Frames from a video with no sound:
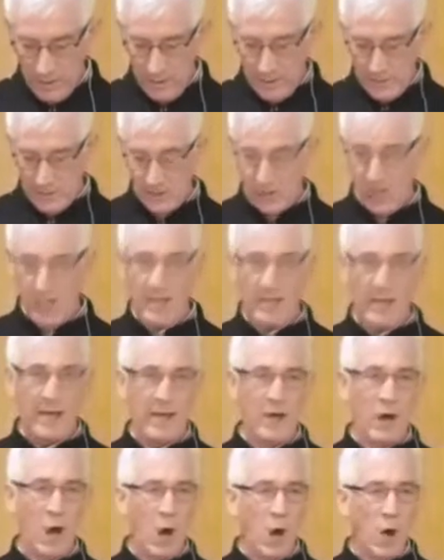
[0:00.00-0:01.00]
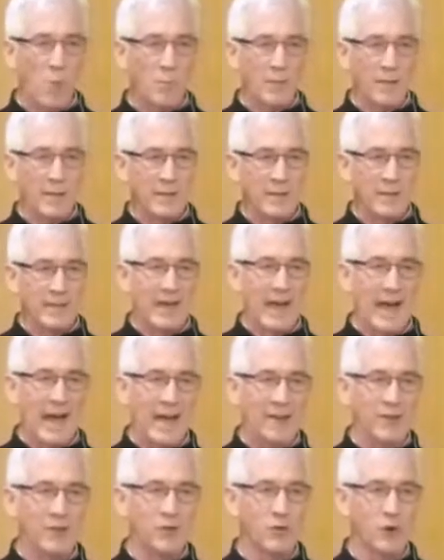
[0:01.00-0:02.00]
seeking hope in the
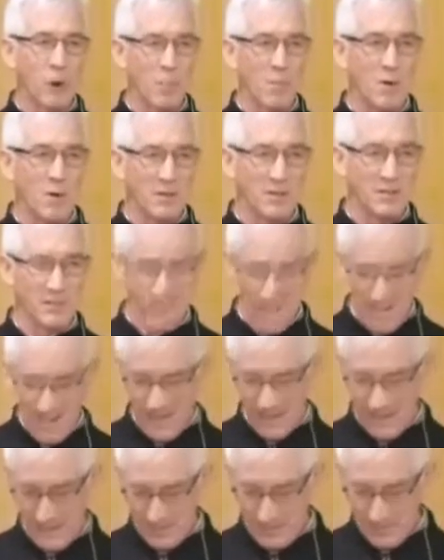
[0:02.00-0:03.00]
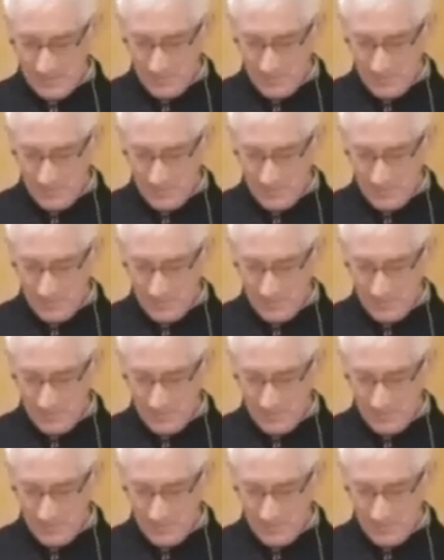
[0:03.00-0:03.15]
Anthropocene.